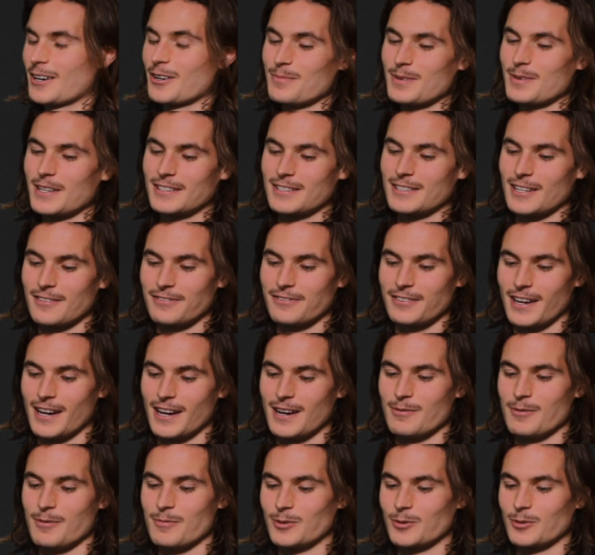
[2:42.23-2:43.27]
could be a tough
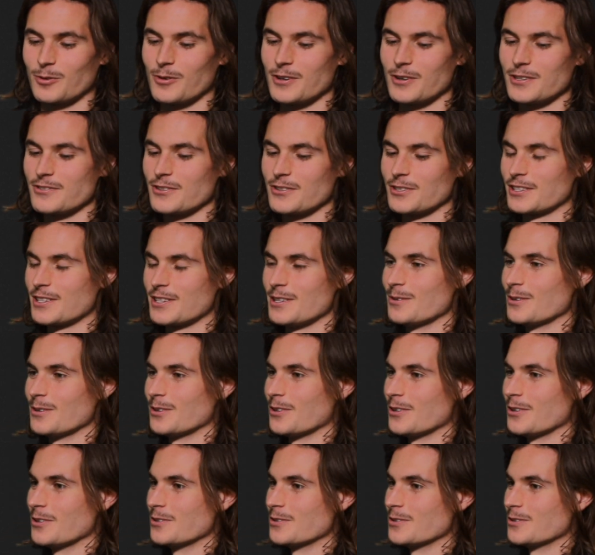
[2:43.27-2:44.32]
game. I mean, it's always risky with
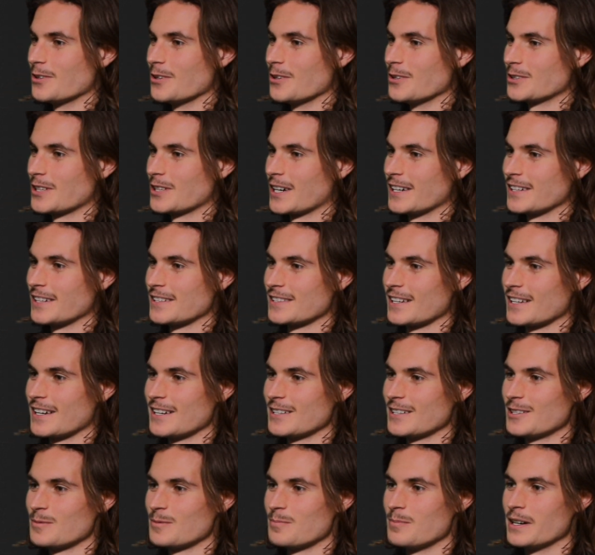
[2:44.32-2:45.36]
those kind of
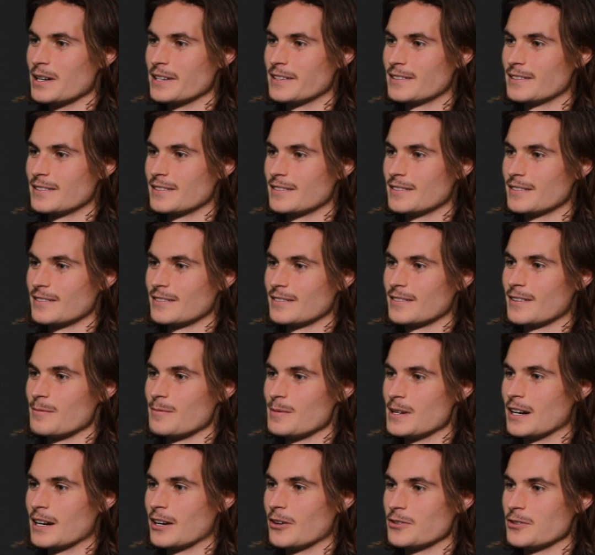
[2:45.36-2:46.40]
sides, but I
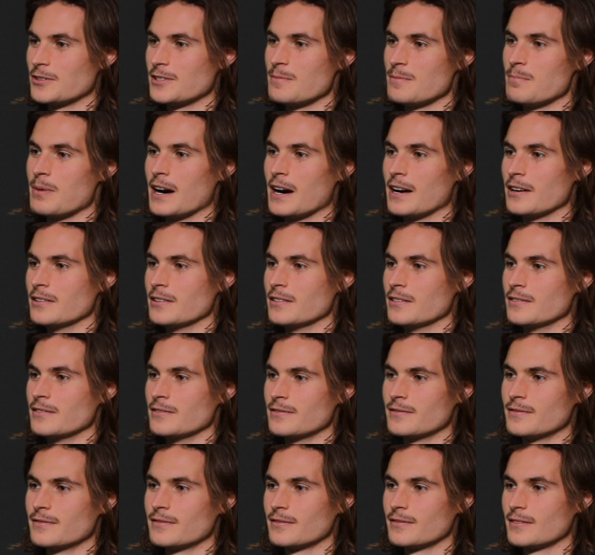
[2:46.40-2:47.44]
mean, I don't see Bayern
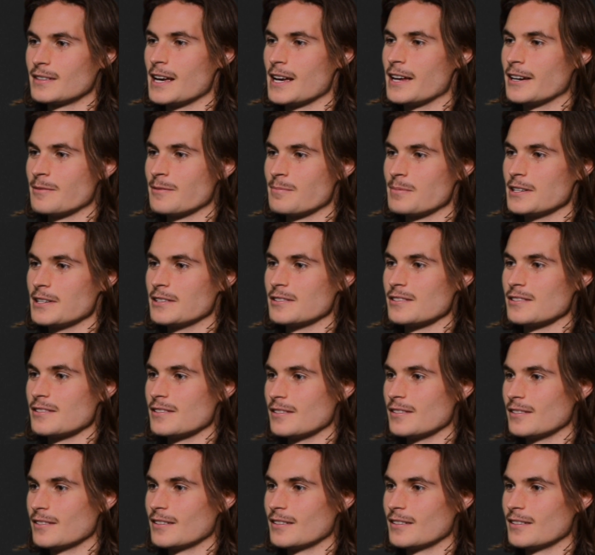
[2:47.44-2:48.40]
getting beaten.